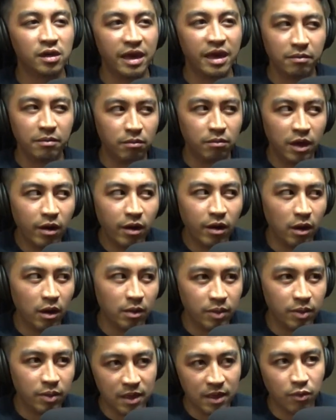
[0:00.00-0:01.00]
And
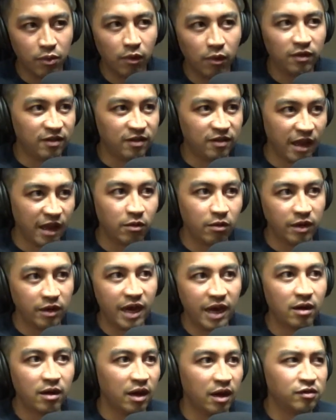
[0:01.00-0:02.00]
literally people sell
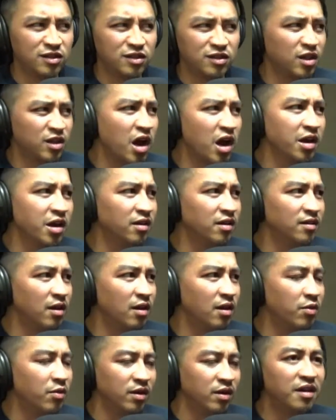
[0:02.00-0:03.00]
data. I was just talking to
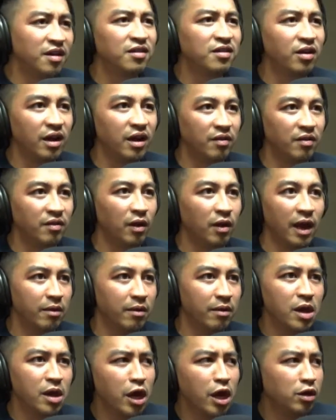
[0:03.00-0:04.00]
someone yesterday and they're
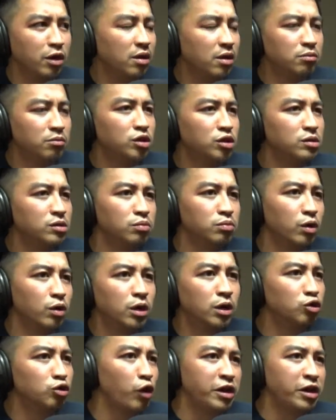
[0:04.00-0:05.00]
like, yeah, dude,
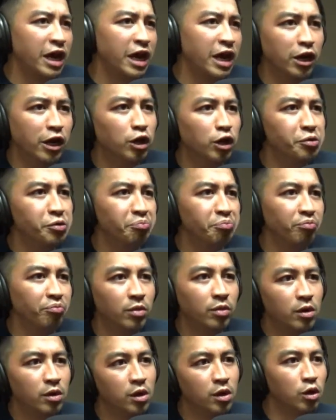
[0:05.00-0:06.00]
we're going to trade data
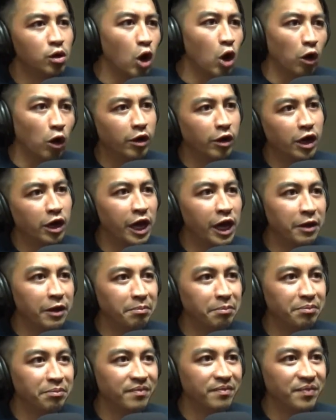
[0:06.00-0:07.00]
and call it a day.